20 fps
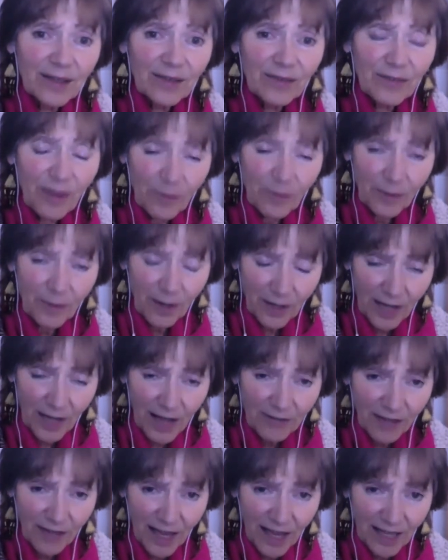they were going to
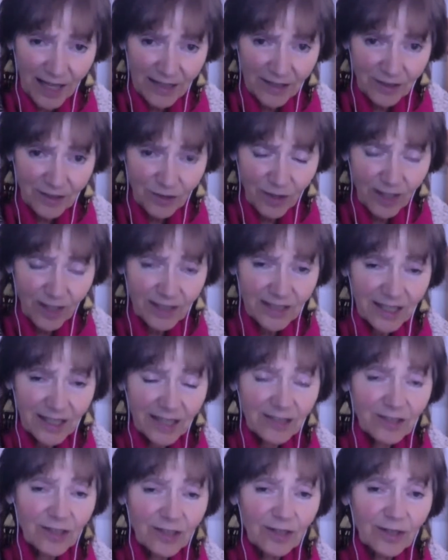have aid trucks
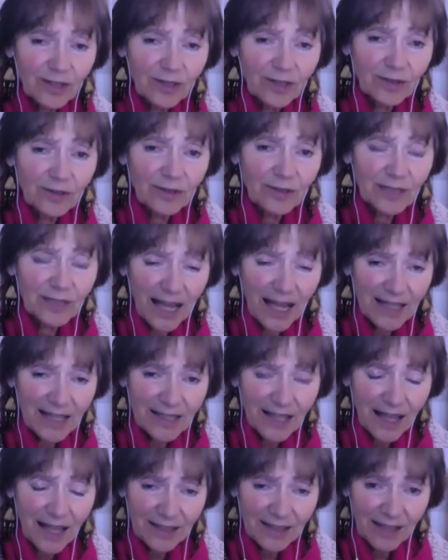into
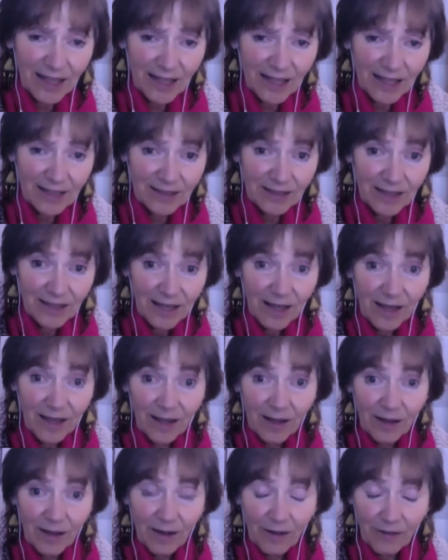Gaza, and then
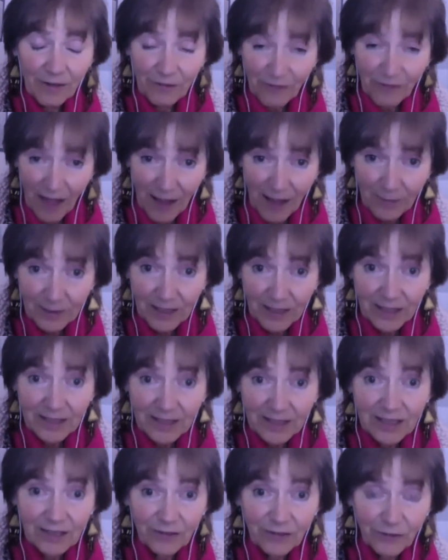
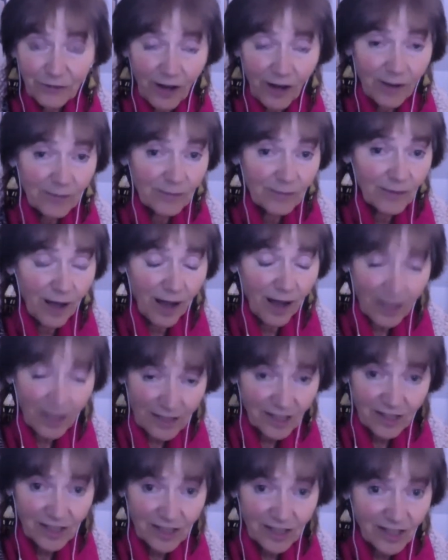families from
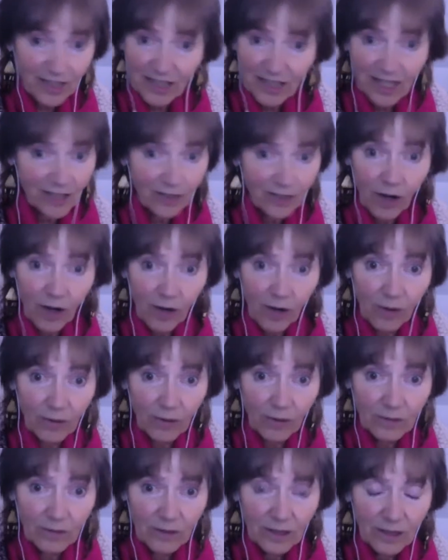hostages said, no,
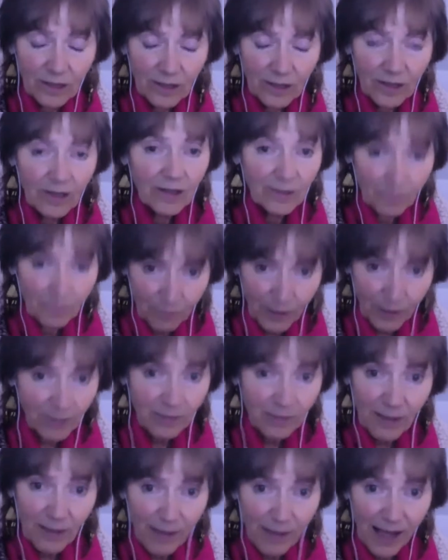bring
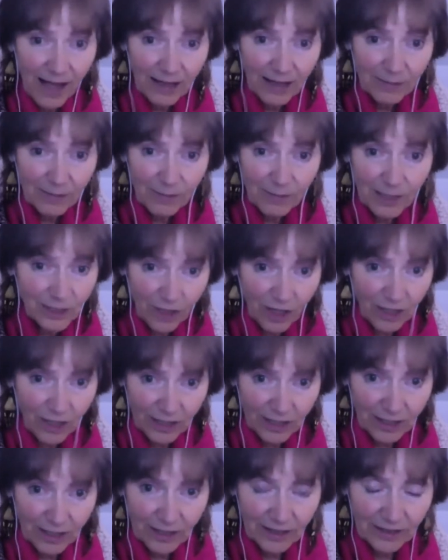me back my
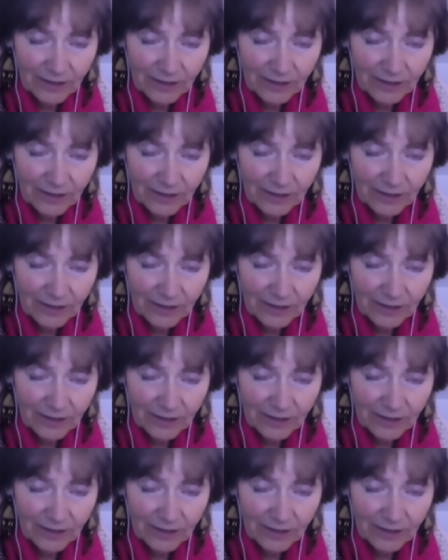daughter.